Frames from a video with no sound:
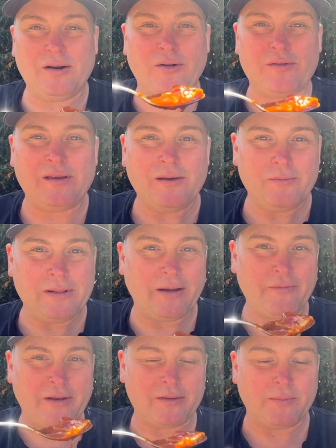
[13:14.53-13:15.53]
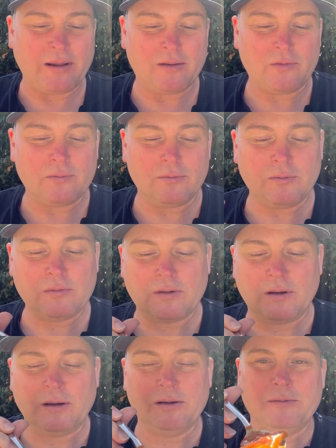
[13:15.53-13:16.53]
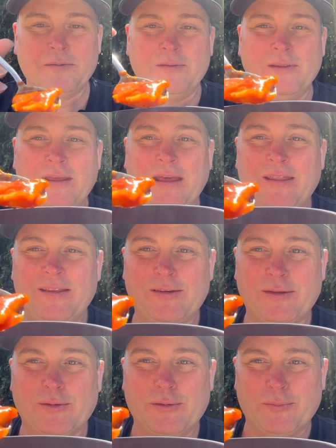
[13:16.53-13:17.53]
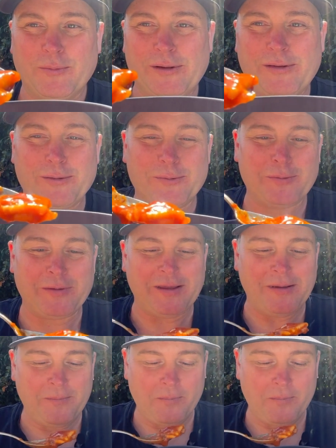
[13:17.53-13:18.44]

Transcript: an Aussie, we love our tomato sauce, so this is looking really saucy.